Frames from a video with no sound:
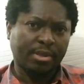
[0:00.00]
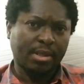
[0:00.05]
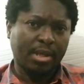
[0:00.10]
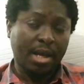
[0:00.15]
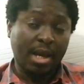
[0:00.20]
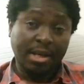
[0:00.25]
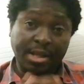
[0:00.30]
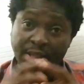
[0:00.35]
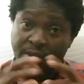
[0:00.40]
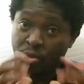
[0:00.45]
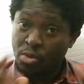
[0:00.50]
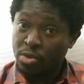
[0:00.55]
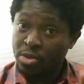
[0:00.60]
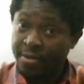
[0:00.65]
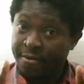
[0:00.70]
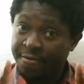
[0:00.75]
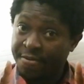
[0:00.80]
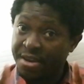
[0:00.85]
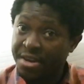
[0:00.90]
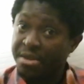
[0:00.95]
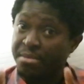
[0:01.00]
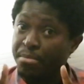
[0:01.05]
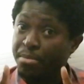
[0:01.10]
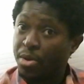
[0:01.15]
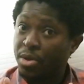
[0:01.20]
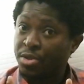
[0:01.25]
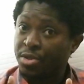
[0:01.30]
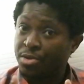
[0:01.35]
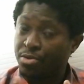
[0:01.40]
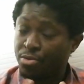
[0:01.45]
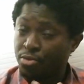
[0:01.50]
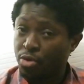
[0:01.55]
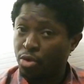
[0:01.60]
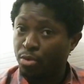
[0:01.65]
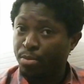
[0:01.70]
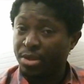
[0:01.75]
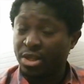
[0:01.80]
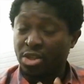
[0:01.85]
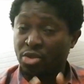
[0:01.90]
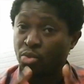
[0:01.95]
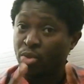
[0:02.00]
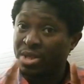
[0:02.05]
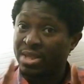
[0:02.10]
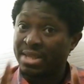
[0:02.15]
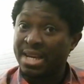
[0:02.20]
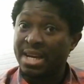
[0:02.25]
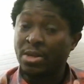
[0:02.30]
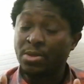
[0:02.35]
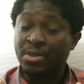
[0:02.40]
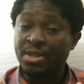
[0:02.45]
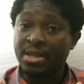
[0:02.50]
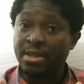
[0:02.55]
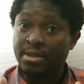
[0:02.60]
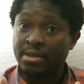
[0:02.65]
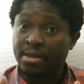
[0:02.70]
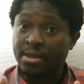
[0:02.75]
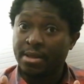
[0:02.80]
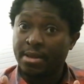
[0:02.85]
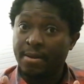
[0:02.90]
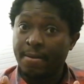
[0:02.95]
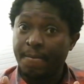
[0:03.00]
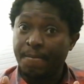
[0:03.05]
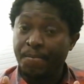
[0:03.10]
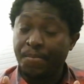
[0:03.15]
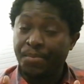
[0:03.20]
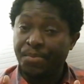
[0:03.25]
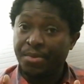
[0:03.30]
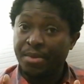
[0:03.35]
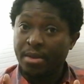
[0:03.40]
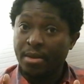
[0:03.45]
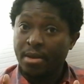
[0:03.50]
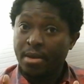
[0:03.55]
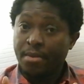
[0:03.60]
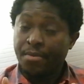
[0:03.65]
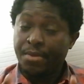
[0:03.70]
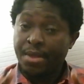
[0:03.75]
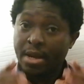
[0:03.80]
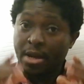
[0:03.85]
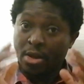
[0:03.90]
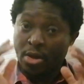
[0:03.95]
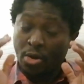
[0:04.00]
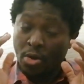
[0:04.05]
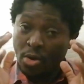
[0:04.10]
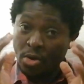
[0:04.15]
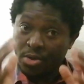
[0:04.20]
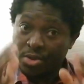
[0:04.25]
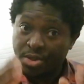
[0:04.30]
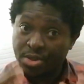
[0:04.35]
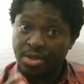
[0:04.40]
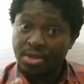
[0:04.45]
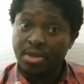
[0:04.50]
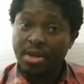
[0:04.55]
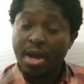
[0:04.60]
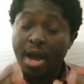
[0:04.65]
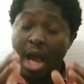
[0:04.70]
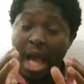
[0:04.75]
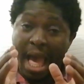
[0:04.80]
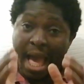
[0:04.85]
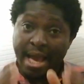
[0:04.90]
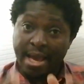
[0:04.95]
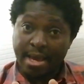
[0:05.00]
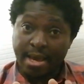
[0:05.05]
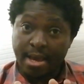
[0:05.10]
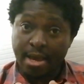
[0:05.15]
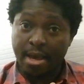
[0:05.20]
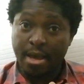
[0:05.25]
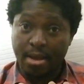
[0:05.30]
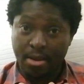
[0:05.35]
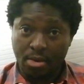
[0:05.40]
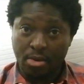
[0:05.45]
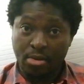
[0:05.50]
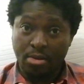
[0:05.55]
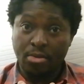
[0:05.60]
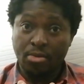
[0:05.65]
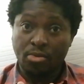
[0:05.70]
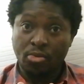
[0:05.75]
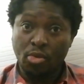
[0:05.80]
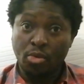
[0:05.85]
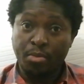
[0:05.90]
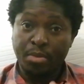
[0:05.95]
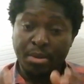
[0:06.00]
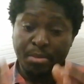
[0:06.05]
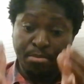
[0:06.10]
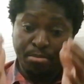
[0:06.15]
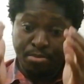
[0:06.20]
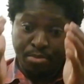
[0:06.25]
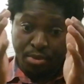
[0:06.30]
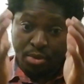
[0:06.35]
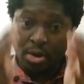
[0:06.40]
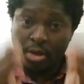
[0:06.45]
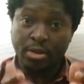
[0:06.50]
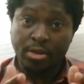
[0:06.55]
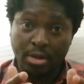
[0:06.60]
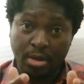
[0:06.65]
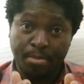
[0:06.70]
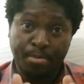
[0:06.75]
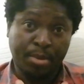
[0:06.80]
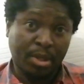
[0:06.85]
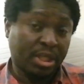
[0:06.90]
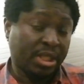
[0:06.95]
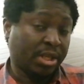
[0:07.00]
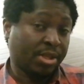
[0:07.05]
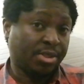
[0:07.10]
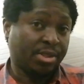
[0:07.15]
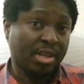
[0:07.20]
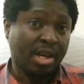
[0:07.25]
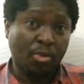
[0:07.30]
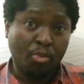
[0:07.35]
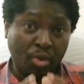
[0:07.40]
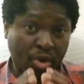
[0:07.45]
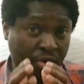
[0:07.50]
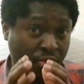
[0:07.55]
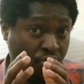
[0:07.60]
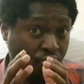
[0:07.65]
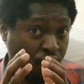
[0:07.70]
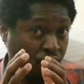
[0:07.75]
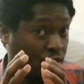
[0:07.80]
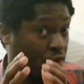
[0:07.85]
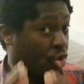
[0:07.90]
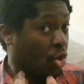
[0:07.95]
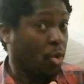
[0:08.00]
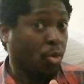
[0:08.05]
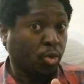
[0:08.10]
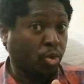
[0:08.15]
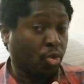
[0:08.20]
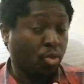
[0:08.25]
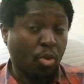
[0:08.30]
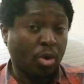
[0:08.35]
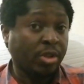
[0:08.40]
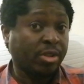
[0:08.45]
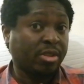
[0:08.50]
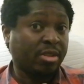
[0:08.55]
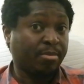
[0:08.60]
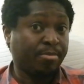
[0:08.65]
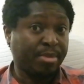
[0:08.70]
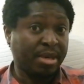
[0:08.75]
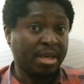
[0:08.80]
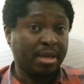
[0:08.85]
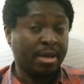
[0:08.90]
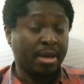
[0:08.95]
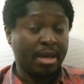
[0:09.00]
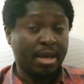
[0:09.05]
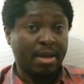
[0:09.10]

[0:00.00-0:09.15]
And this was a very important role, because without it, then God's anger will be brought upon us, and we don't want to be